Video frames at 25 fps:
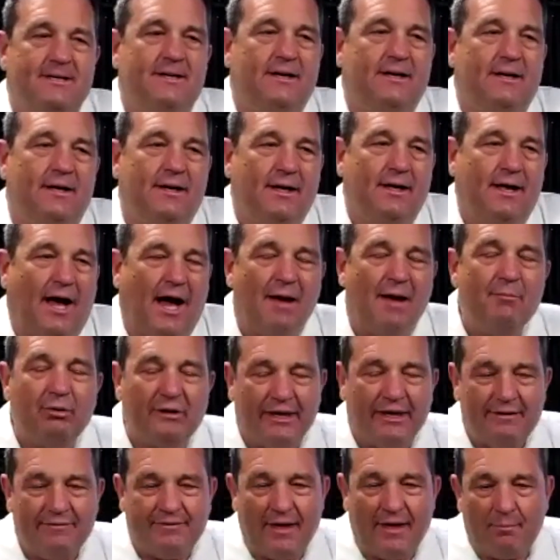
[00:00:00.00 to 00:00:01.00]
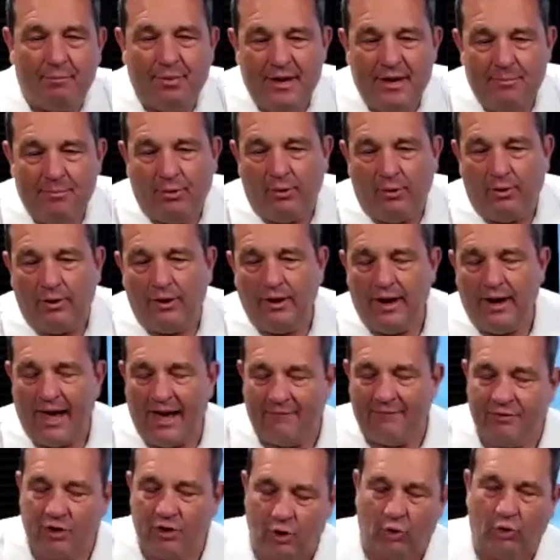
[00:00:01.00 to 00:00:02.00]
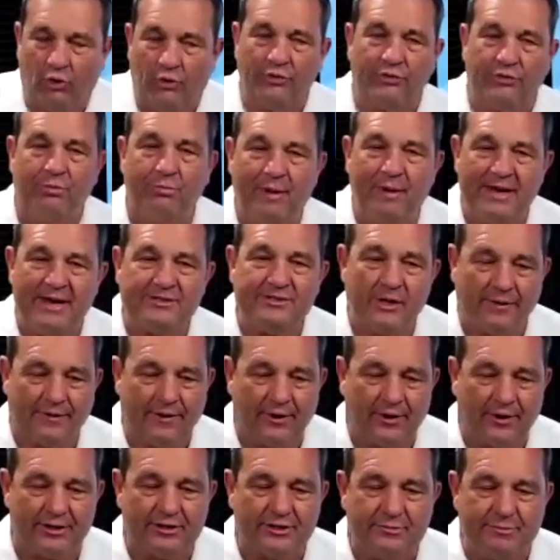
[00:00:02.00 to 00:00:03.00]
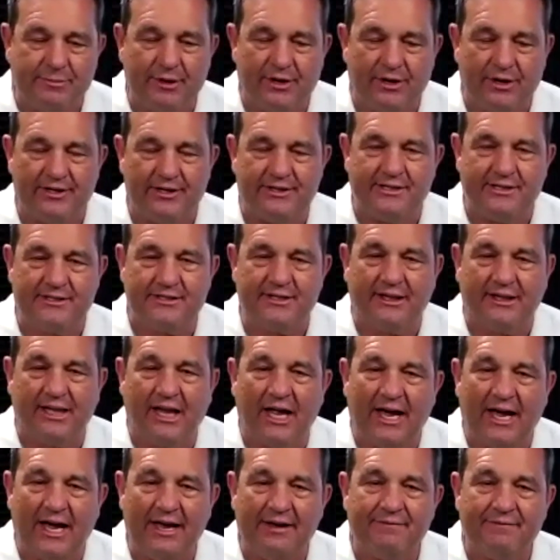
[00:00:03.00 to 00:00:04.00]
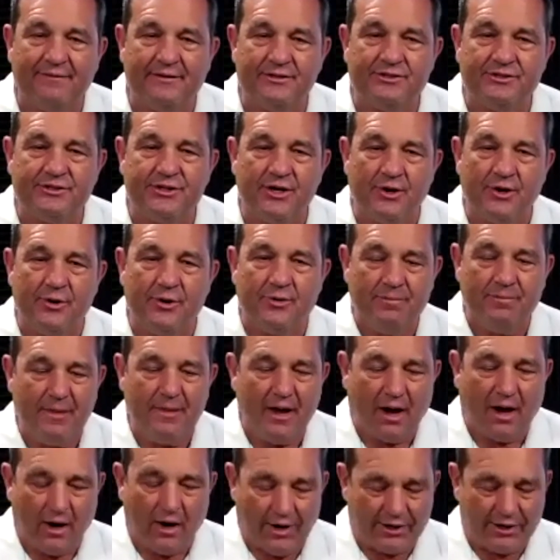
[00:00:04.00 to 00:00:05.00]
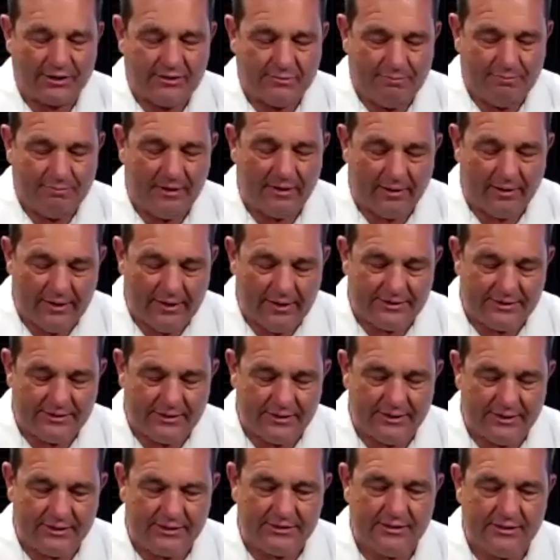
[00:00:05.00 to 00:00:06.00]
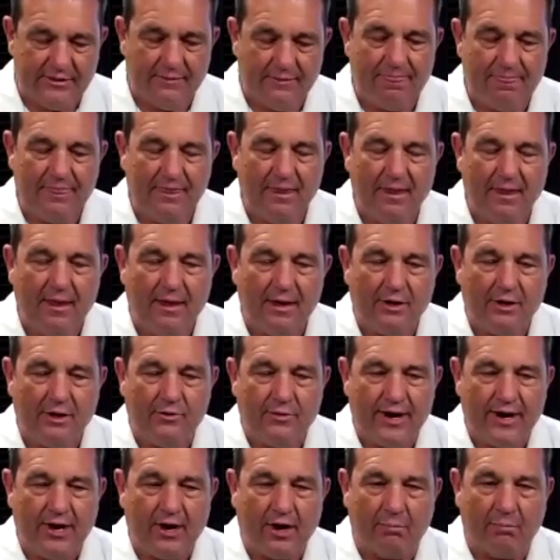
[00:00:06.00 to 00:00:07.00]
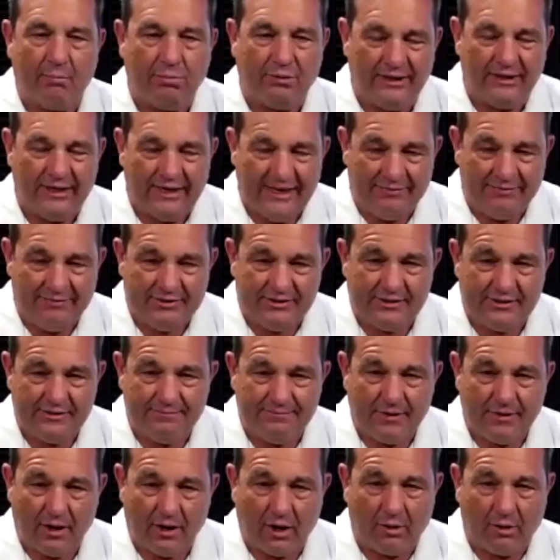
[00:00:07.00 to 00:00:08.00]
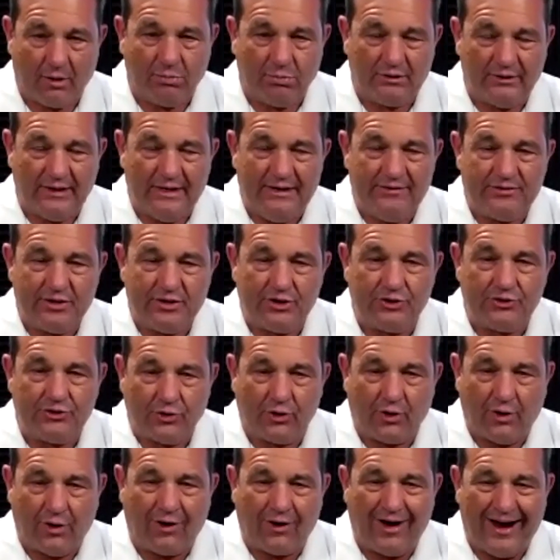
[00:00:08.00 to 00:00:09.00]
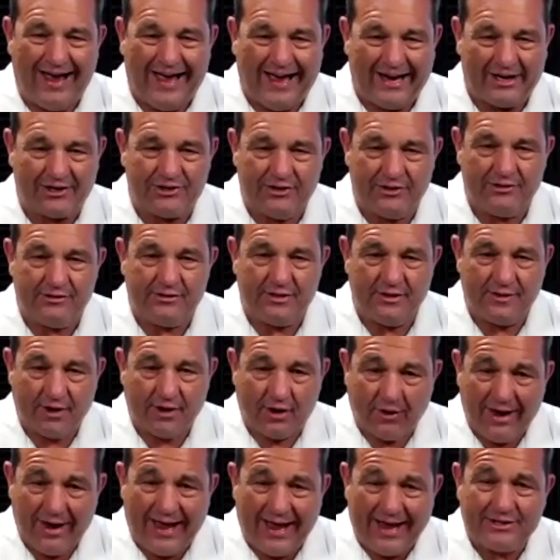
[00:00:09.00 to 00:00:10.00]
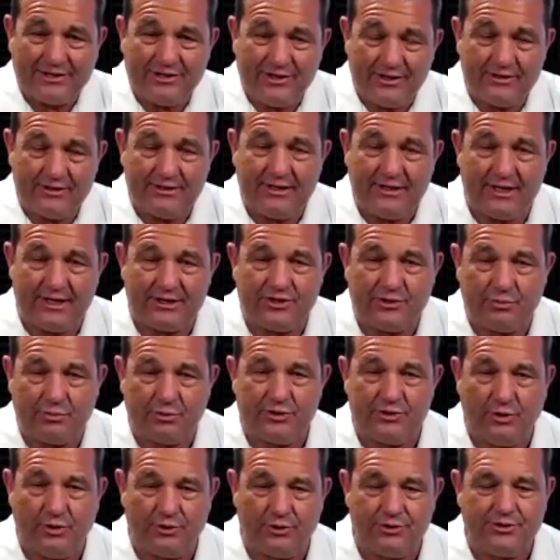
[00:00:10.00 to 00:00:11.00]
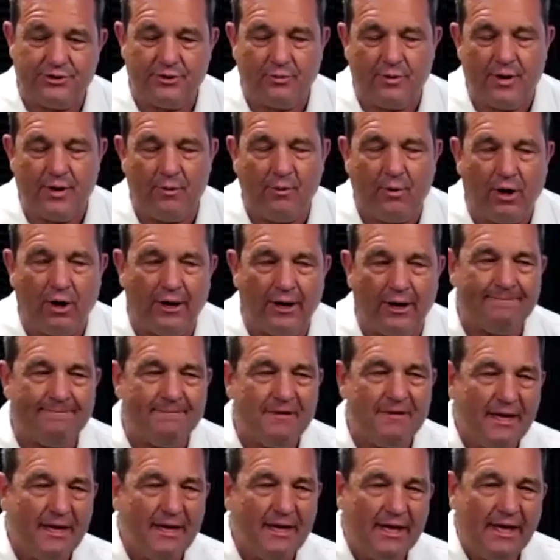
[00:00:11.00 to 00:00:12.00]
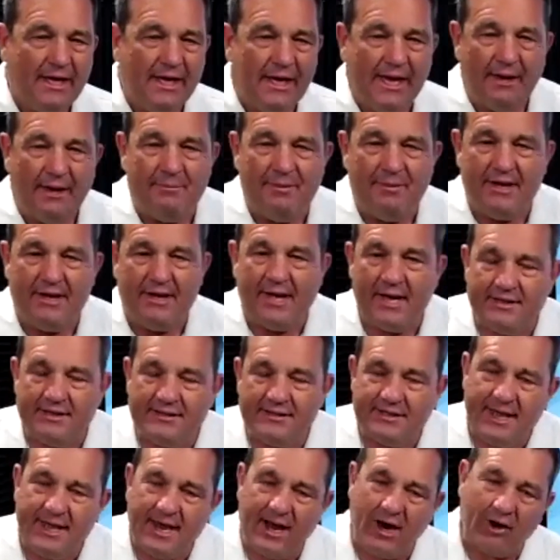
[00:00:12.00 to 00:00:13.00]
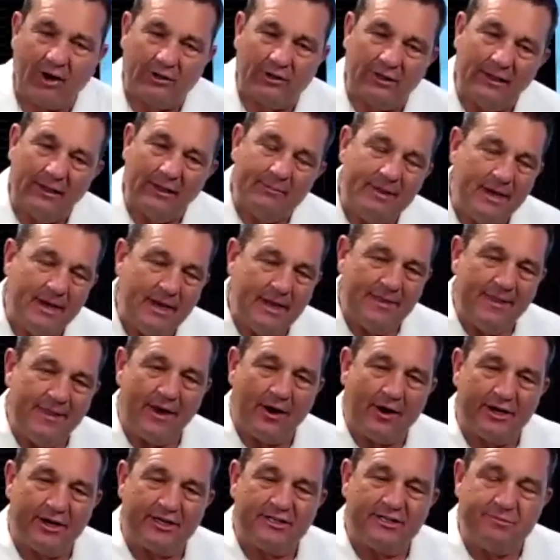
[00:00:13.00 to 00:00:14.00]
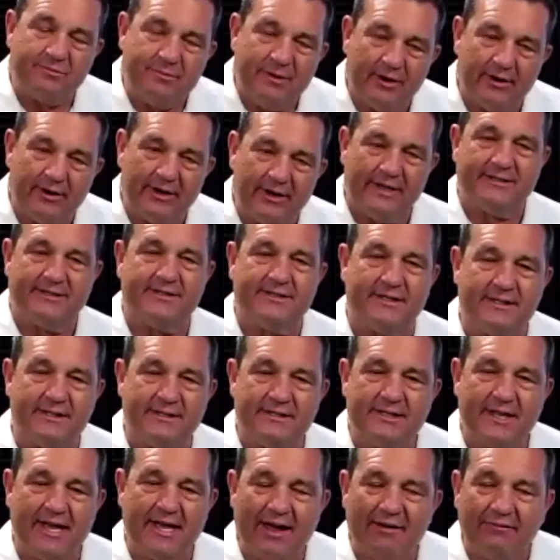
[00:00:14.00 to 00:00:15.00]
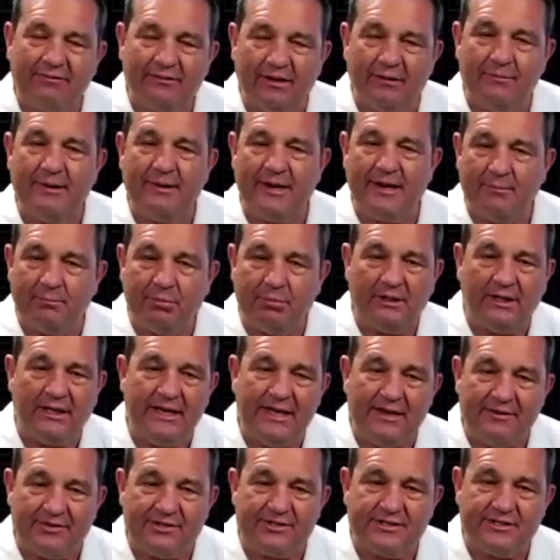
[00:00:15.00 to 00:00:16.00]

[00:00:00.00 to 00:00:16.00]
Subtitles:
I believe that people have goals based on their experiences in life. And so our experiences create our beliefs control our actions, and then our actions get us the results that we want. And because they are limited in their experiences, they have limiting beliefs.